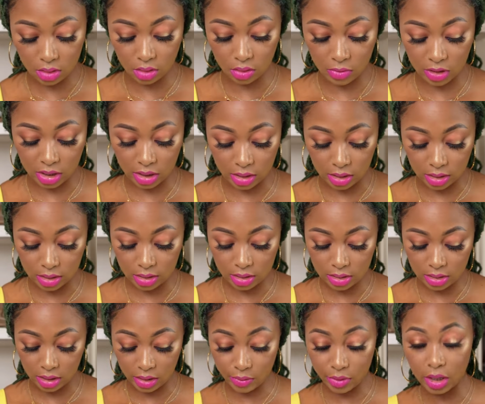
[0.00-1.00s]
Oh my god, no,
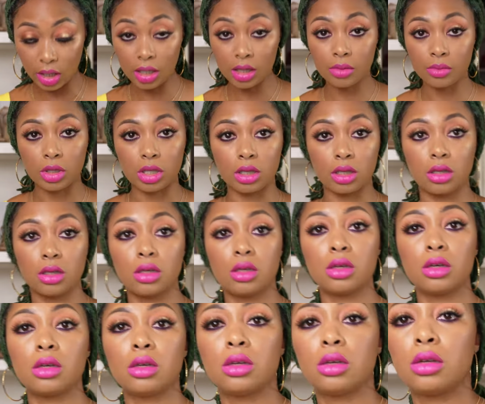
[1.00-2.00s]
stop calling.
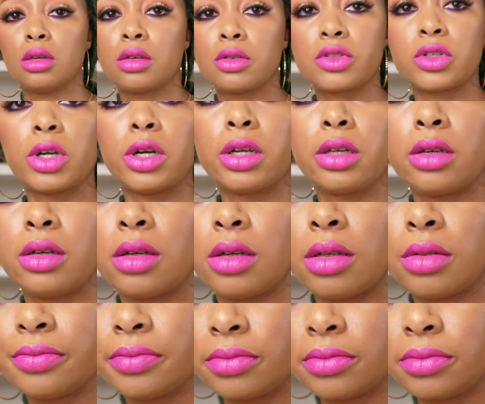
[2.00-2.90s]
Sorry, y'all.